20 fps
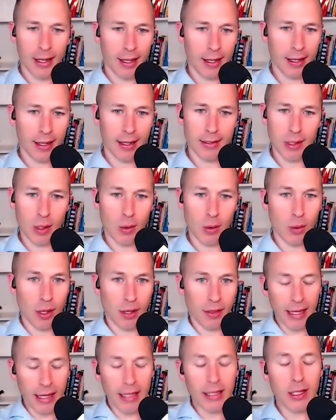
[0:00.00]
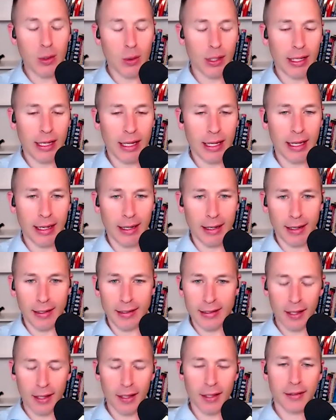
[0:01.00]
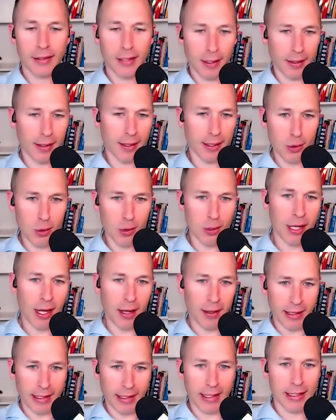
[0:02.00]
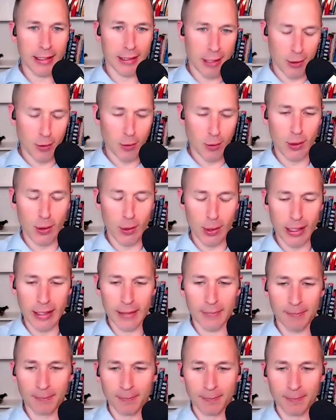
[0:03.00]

And so thank you again. Tell the listeners how they can get in touch with you again.